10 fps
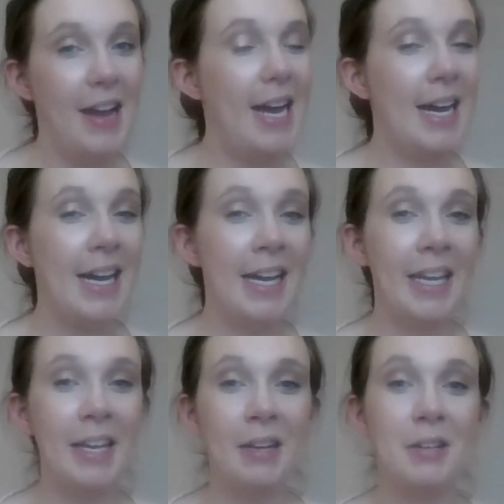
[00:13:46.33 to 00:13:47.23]

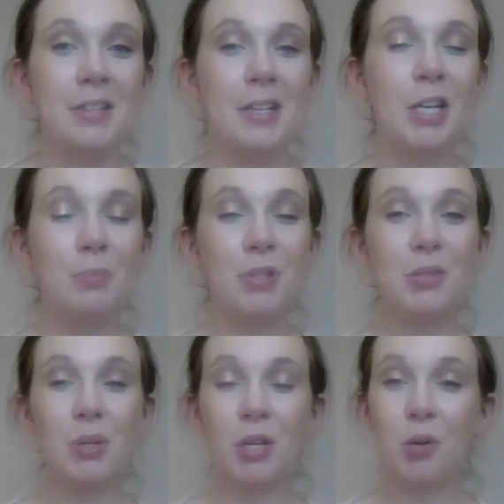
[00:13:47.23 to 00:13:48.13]
I hope this
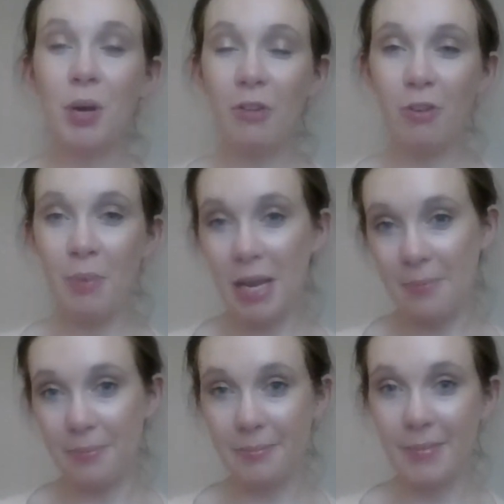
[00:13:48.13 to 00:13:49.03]
will go well for me.
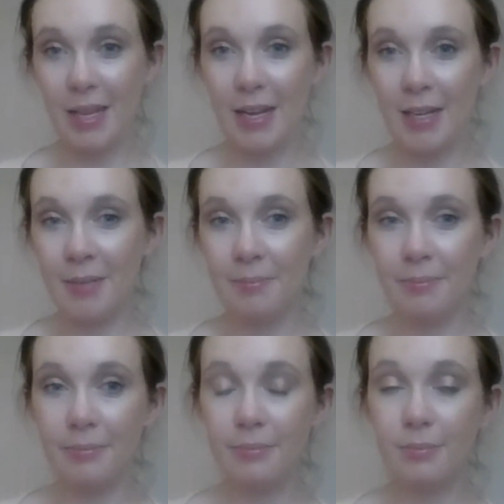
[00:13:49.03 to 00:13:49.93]

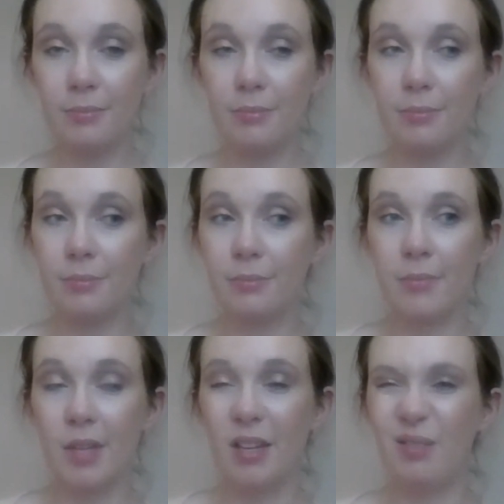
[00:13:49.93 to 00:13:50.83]

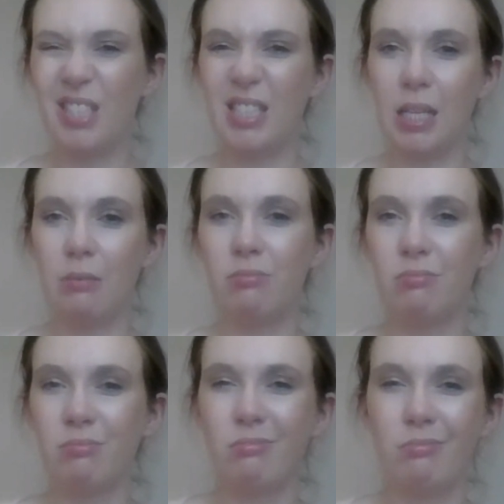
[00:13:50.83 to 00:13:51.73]
We'll see.
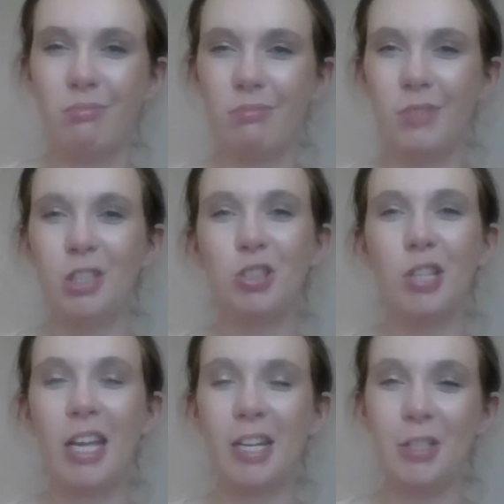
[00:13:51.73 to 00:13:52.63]

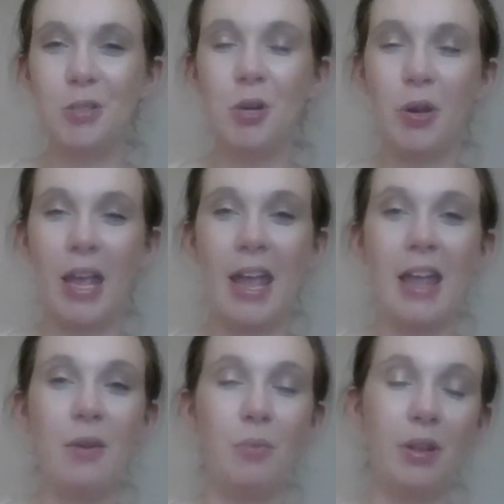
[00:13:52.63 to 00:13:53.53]
Usually I do
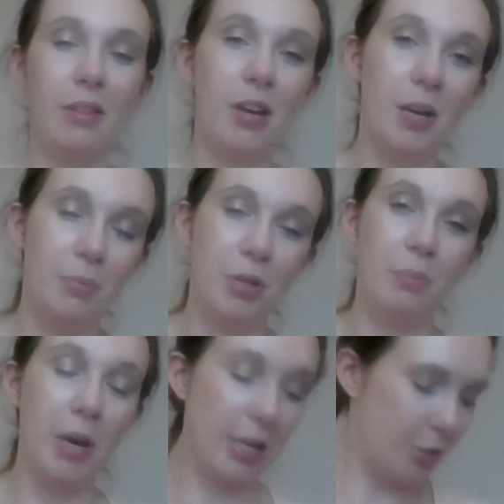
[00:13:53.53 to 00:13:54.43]
okay with not
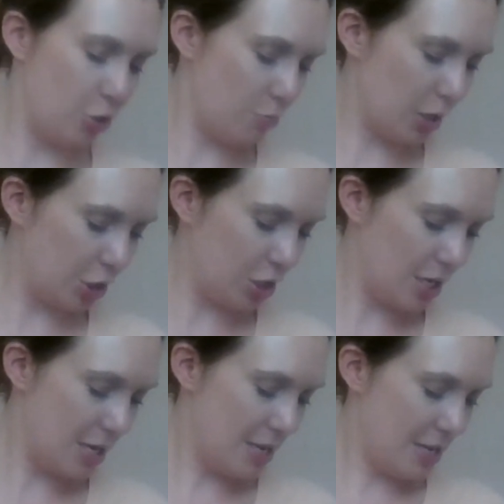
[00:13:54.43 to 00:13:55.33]
buying too much.
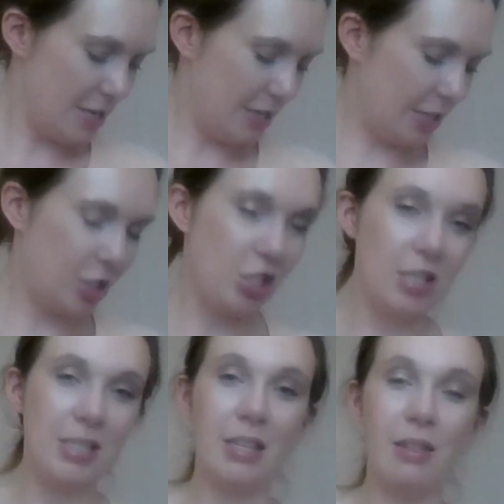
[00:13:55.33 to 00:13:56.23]
It's
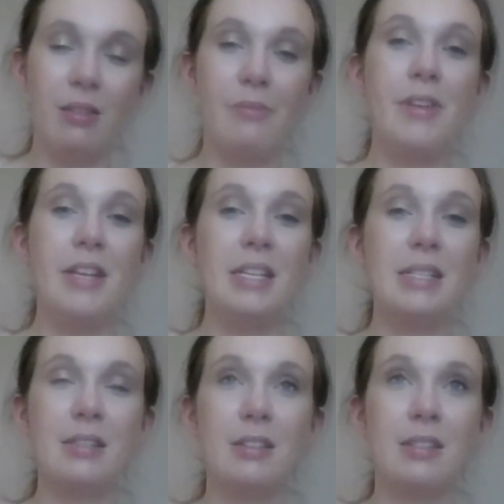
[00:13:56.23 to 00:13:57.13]
just that
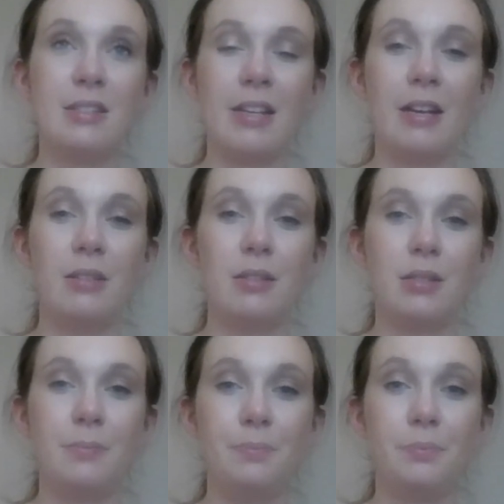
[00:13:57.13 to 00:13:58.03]
these
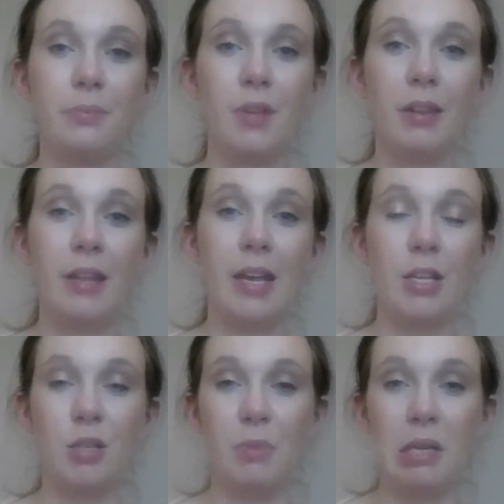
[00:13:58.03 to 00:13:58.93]
sales, they get
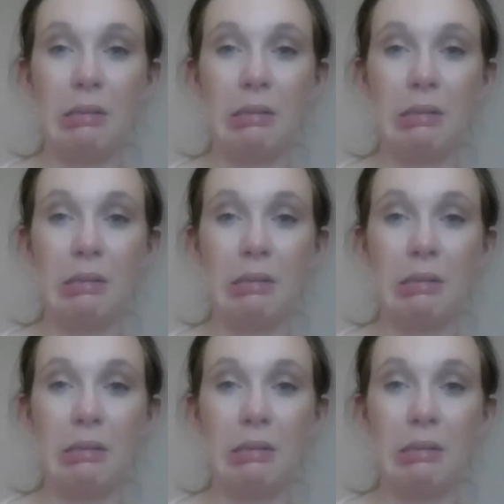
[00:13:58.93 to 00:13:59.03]
to me,